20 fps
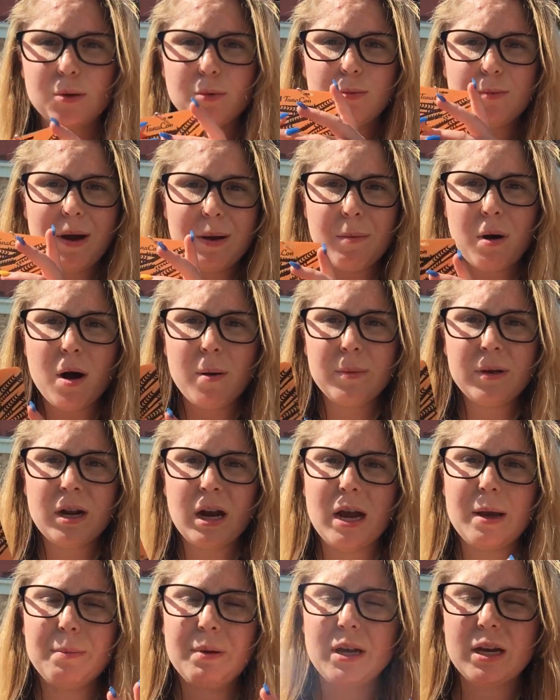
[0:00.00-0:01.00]
So my mom
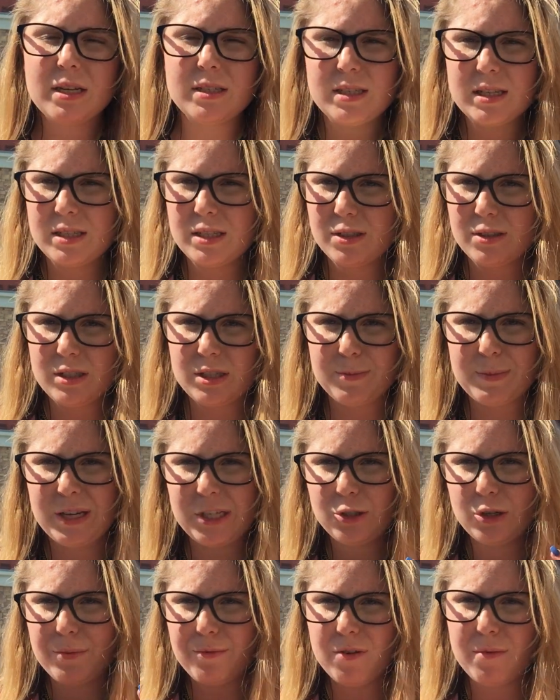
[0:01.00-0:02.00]
and I, because this is
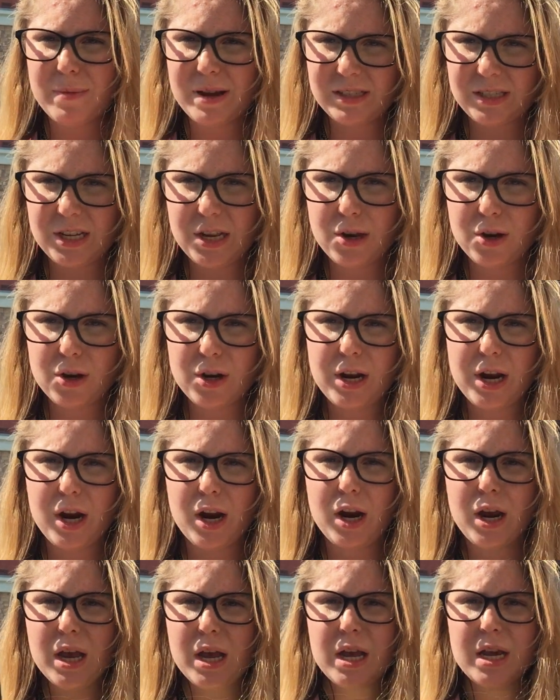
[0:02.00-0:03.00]
my trip for my senior
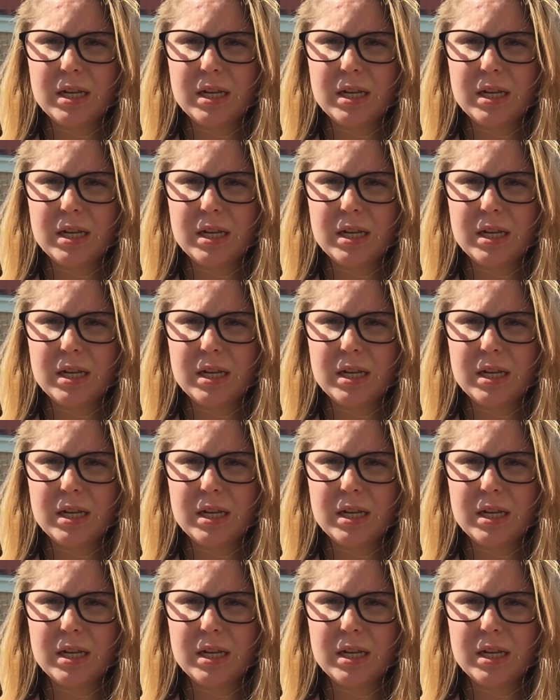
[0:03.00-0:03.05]
year,